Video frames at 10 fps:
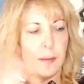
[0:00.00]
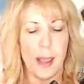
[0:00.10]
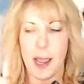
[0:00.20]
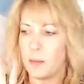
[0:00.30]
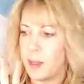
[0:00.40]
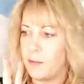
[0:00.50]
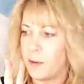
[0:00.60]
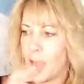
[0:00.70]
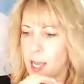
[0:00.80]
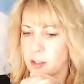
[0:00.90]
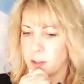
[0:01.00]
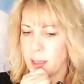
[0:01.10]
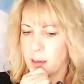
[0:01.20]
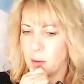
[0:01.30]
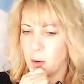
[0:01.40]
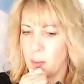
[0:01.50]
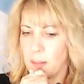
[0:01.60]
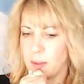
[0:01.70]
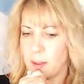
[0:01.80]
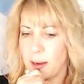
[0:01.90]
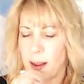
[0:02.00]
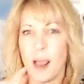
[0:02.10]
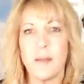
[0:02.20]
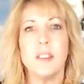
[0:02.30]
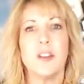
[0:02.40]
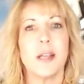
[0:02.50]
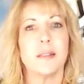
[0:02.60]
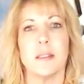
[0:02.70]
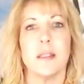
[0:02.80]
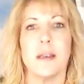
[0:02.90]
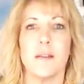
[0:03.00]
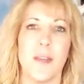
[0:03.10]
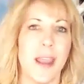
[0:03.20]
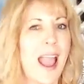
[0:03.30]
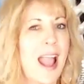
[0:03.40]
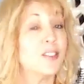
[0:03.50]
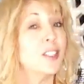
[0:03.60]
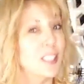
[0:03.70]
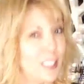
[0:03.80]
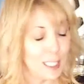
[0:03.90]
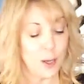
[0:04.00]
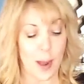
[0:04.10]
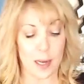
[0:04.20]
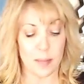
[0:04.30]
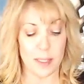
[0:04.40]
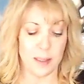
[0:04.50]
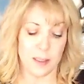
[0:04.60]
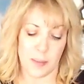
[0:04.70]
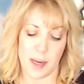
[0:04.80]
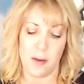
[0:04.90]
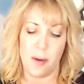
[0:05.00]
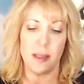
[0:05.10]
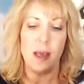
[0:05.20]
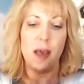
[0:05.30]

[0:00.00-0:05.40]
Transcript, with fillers: they had a big flash sale on their website. I haven't checked to see if they actually did go out of business. But anyways,